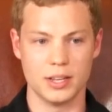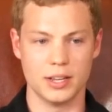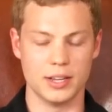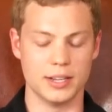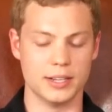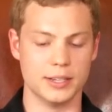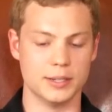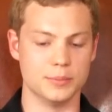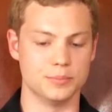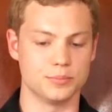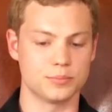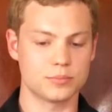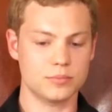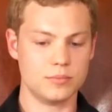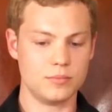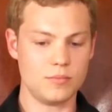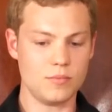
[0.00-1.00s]
Um,
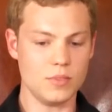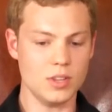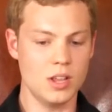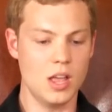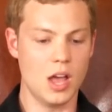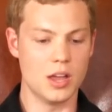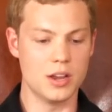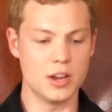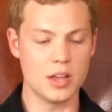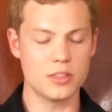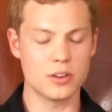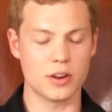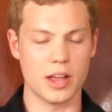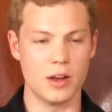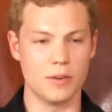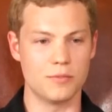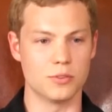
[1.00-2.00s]

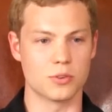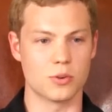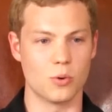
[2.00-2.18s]
another helpful